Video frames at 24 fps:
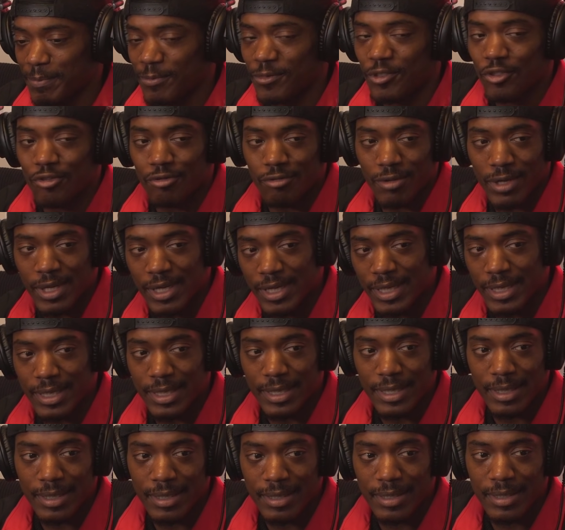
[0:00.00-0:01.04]

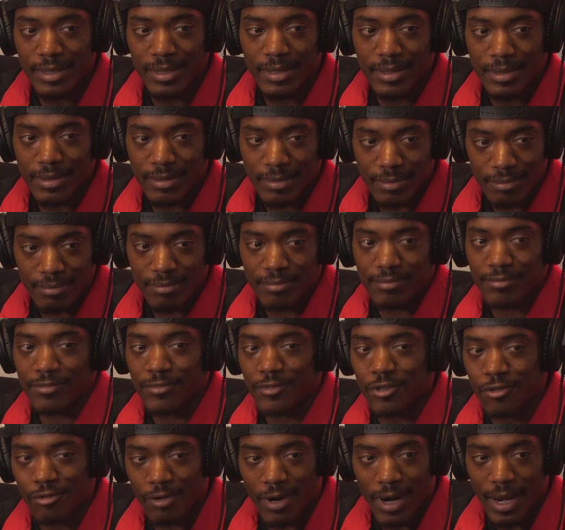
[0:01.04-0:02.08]
Drilly,
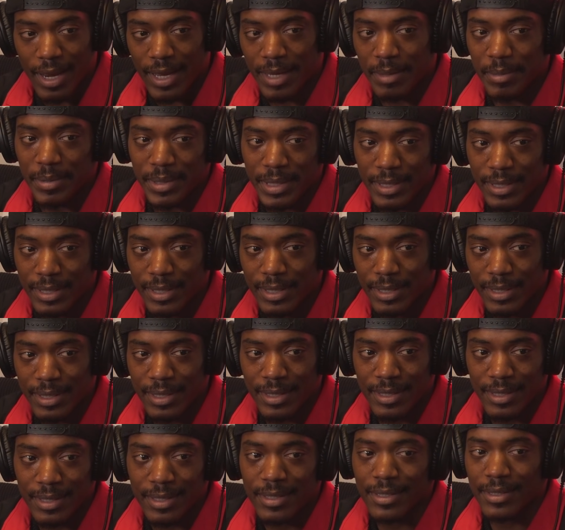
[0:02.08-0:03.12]
grimy, you know
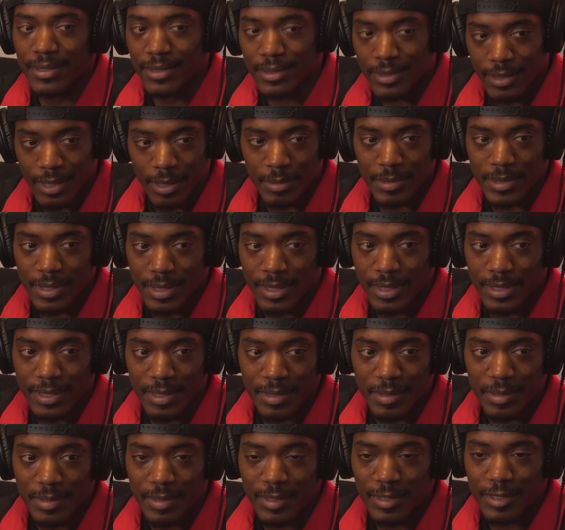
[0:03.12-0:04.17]
what I'm
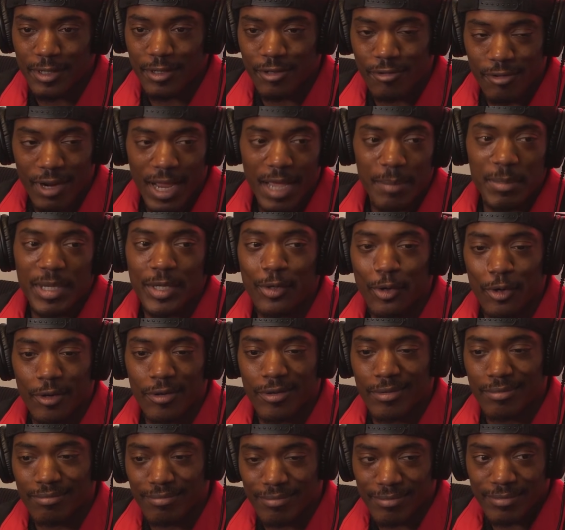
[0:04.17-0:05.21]
saying? Grimy, not
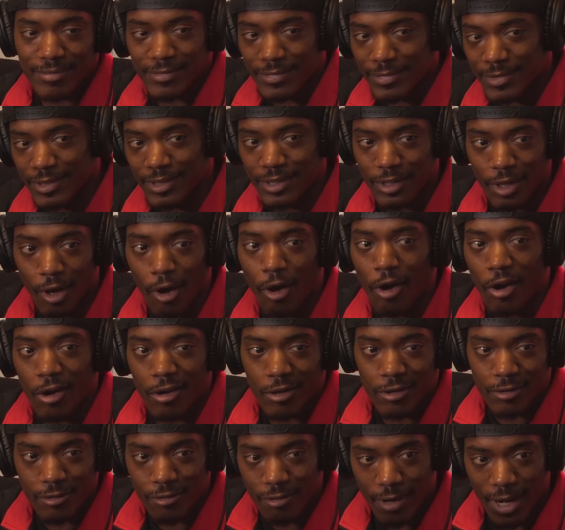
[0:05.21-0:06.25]

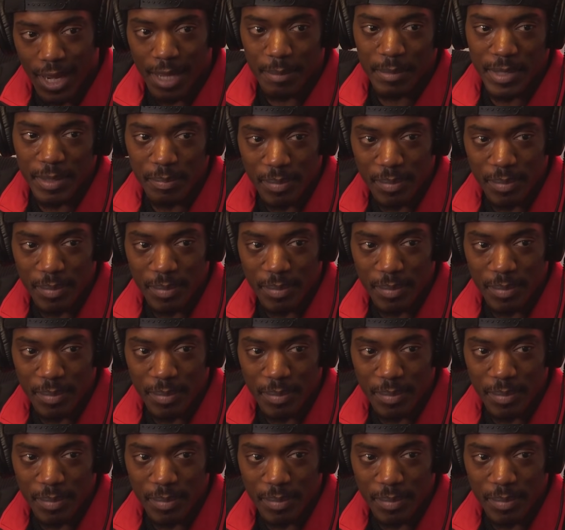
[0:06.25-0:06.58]
dark, grimy